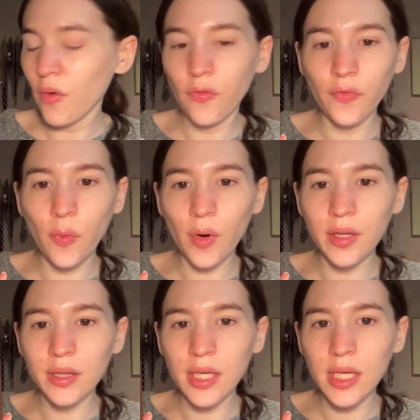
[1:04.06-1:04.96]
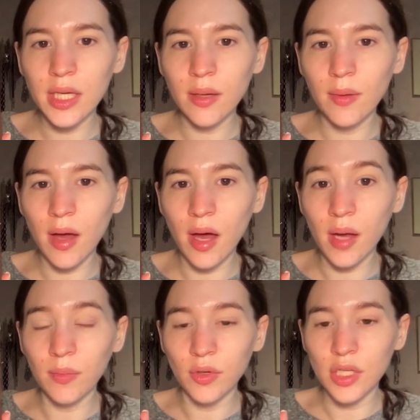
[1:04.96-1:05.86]
for the
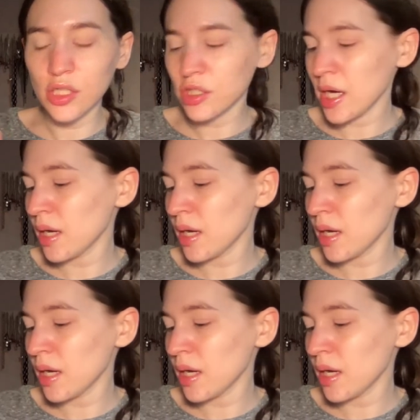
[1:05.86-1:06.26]
um, crease shade,